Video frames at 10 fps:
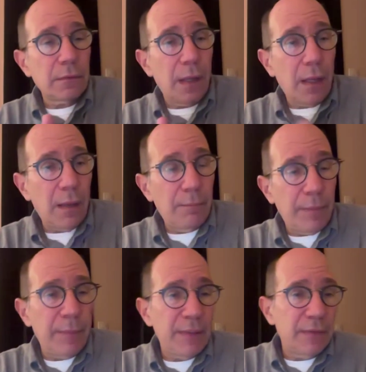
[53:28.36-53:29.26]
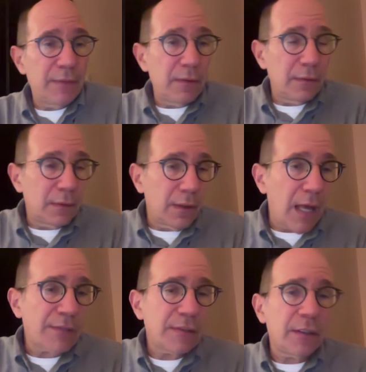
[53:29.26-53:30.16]
Bibi did the
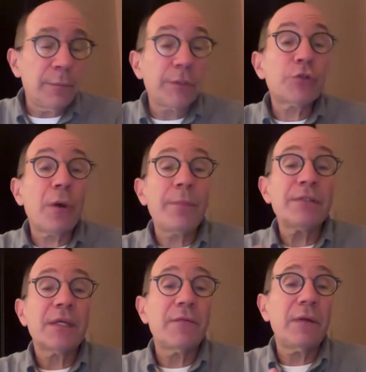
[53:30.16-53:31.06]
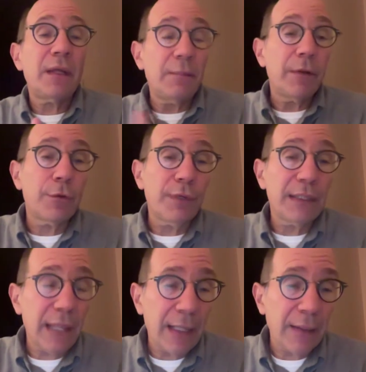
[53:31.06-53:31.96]
Gaza deal, but Trump has given him the
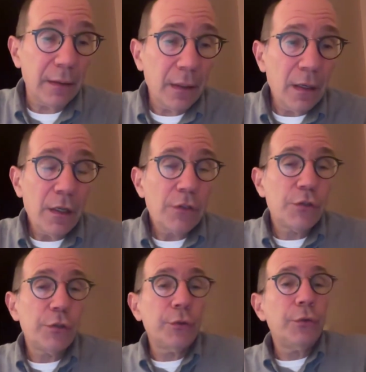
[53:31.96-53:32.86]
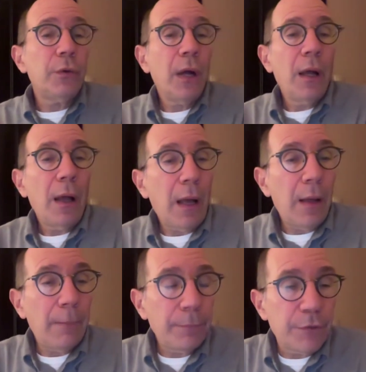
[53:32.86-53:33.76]
green light to
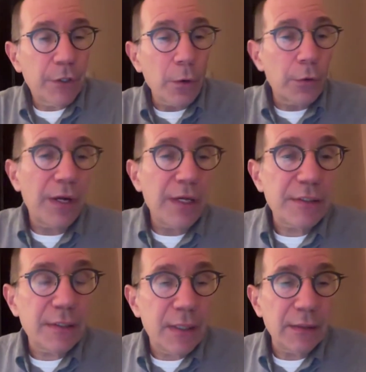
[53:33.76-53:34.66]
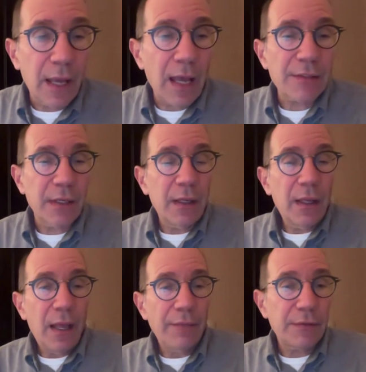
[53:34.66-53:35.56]
go crazy in Gaza
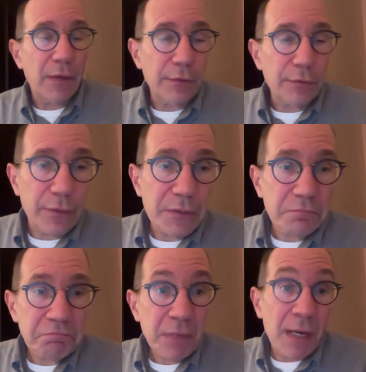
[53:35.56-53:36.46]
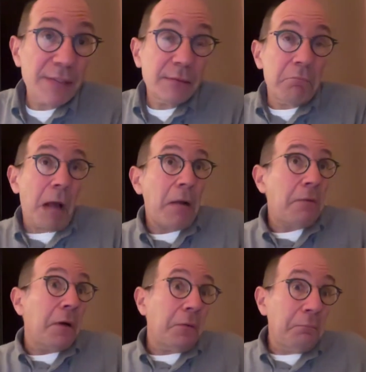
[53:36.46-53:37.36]
and the territories. And I said, I
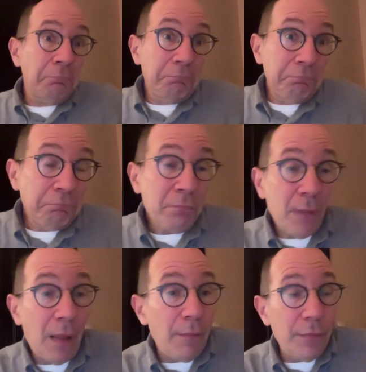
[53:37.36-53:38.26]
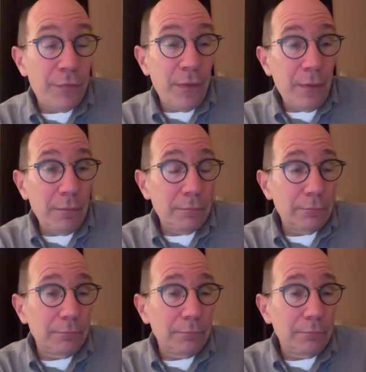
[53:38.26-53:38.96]
don't know. The